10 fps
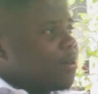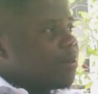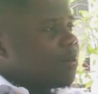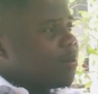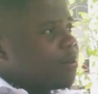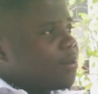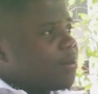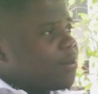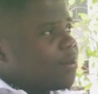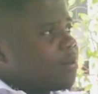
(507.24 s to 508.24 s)

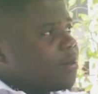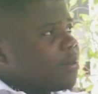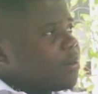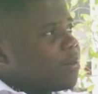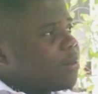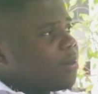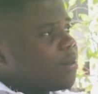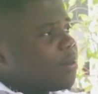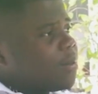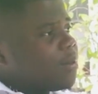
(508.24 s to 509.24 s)

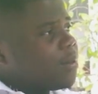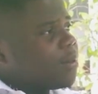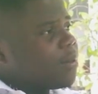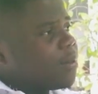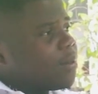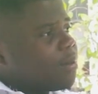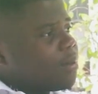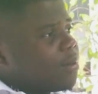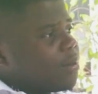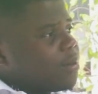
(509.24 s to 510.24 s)

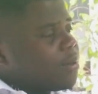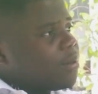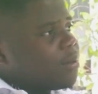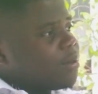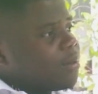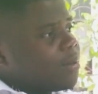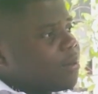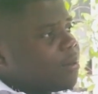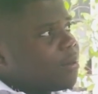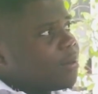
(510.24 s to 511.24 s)

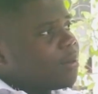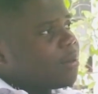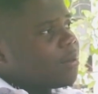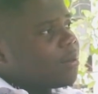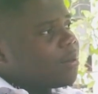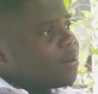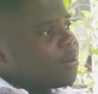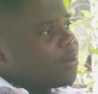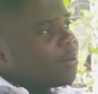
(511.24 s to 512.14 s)
(silent)